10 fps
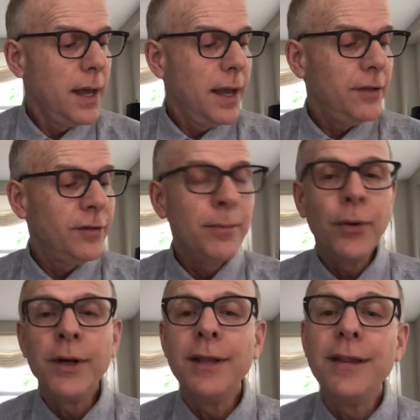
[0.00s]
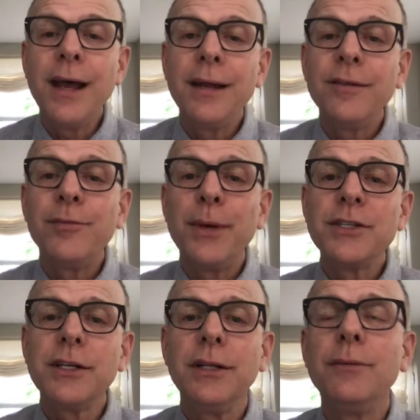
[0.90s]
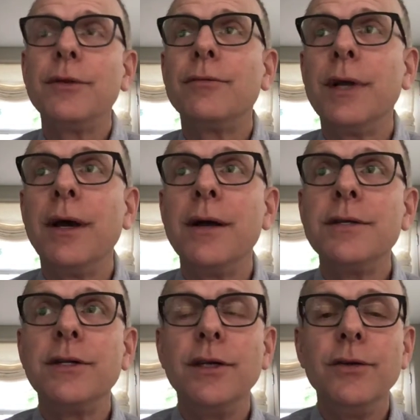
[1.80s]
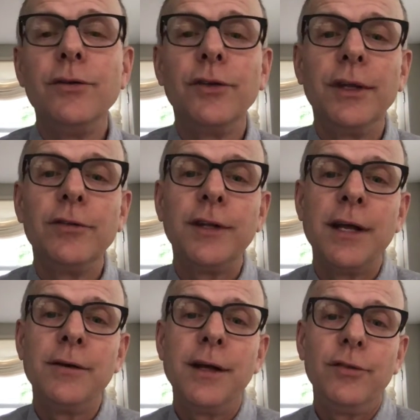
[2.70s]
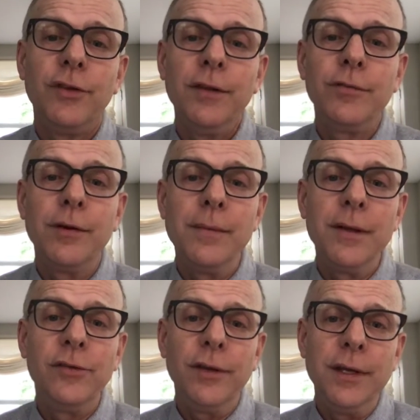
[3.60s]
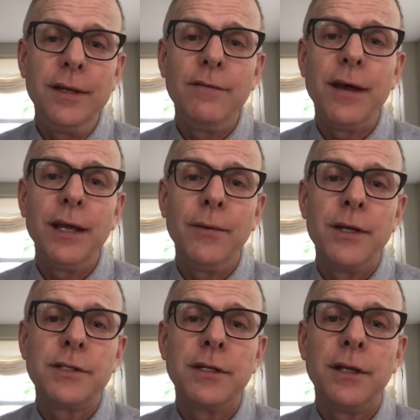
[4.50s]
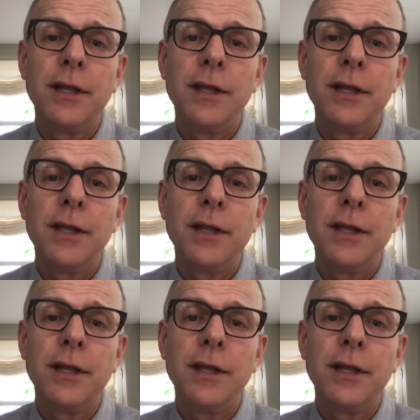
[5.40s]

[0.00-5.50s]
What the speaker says: It's important that, especially with regard to using standardized instruments in evaluation,